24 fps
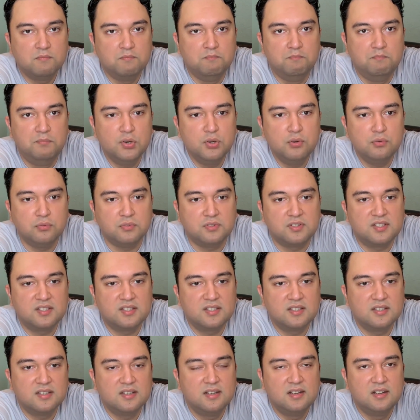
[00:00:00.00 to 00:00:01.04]

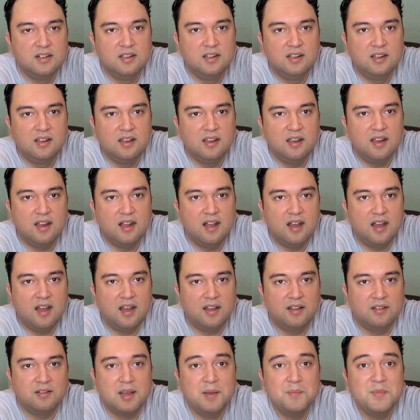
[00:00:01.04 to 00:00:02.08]
boots.
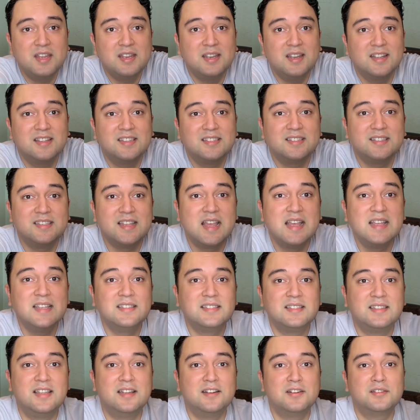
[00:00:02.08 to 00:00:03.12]
I mean, it
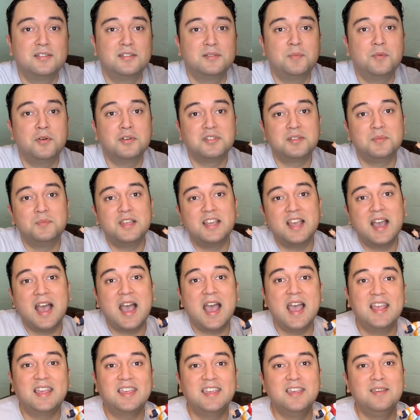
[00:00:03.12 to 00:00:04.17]
says they're supposed to be
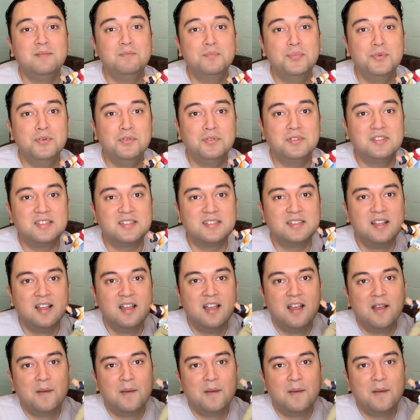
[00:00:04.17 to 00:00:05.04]
hiking boots,